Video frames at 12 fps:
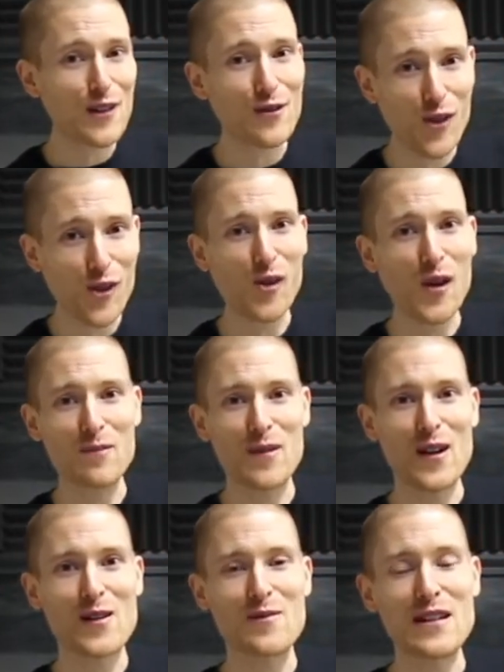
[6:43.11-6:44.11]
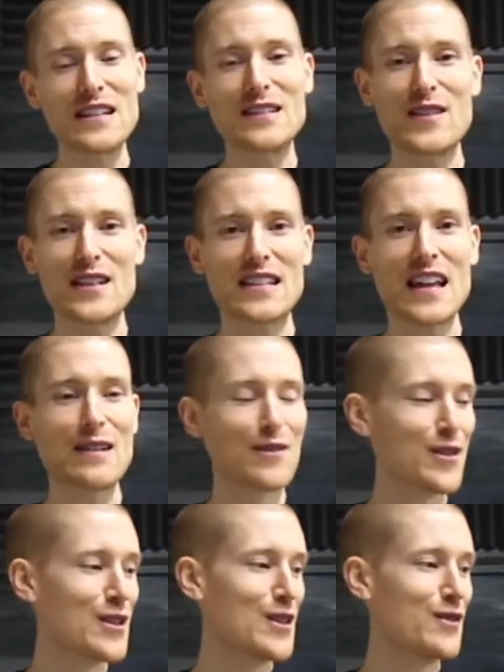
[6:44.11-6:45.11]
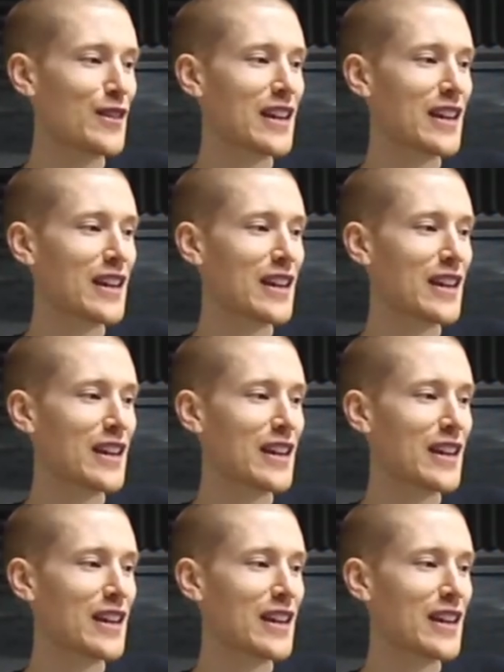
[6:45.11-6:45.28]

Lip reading: 4 1-bar repeats of the same groove.